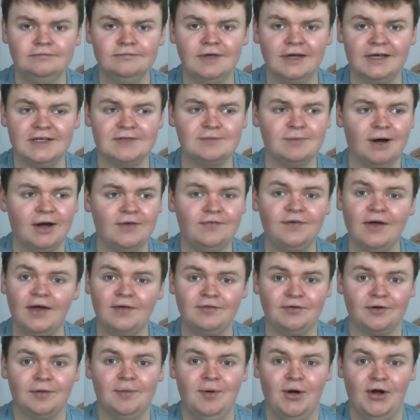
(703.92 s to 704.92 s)
is my
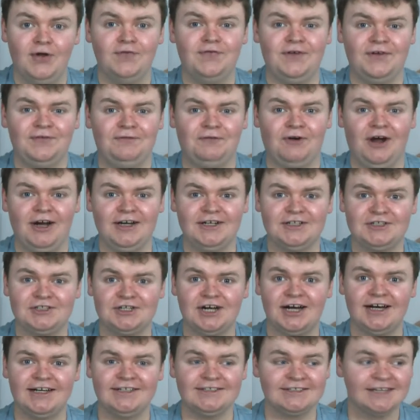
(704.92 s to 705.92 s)
favourite movie
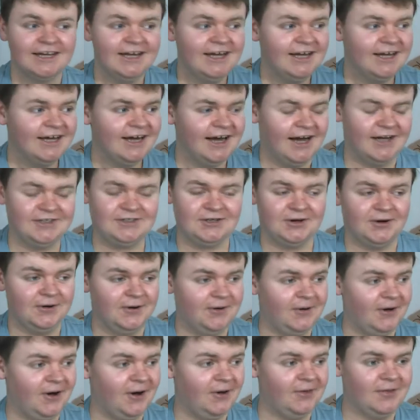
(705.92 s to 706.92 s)
franchise. I don't
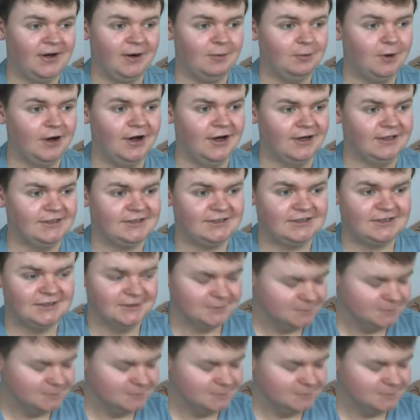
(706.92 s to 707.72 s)
know how that works.